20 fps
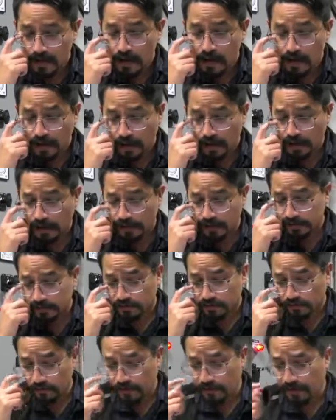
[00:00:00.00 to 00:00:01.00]
On
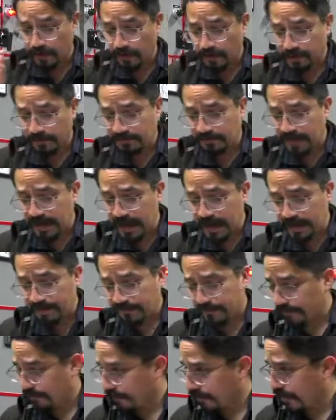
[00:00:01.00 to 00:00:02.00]
group number 5,
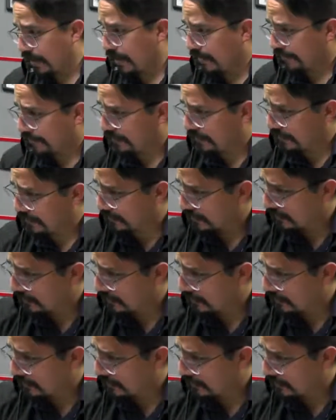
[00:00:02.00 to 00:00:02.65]
we have this